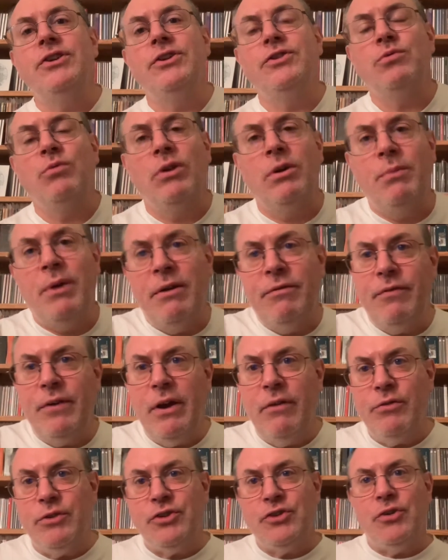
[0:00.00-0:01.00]
is one of my
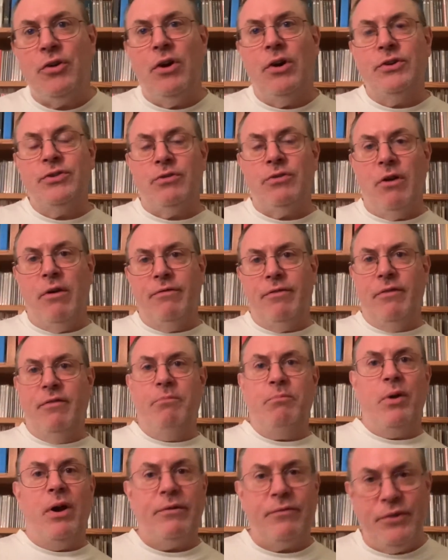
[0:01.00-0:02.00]
favorite songs off of
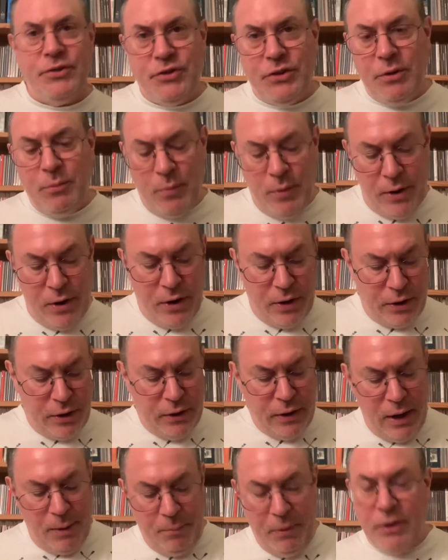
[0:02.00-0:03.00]
Breakfast in America, and
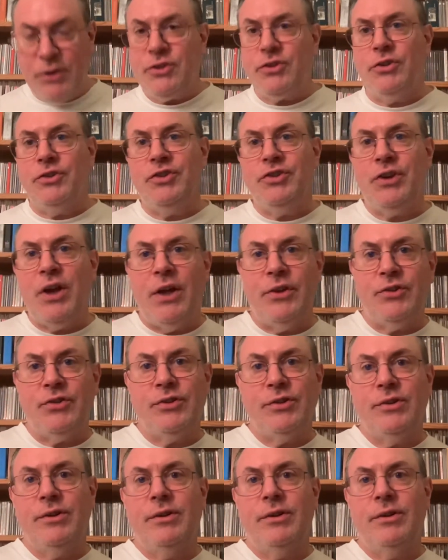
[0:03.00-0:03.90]
that makes good sense.